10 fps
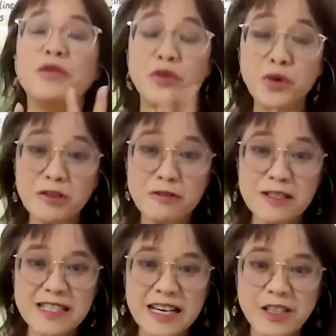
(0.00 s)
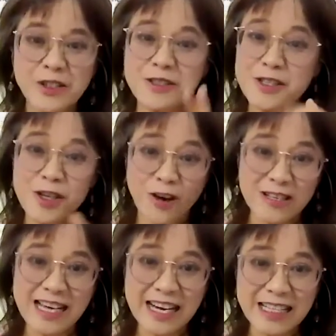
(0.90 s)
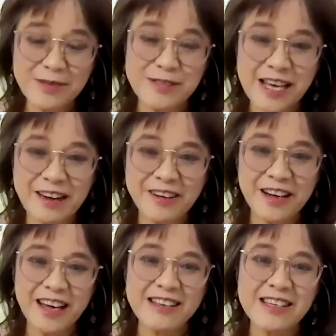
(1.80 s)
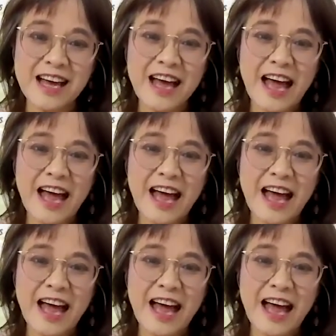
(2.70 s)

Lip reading: with 2 different sessions, consecutive Saturdays,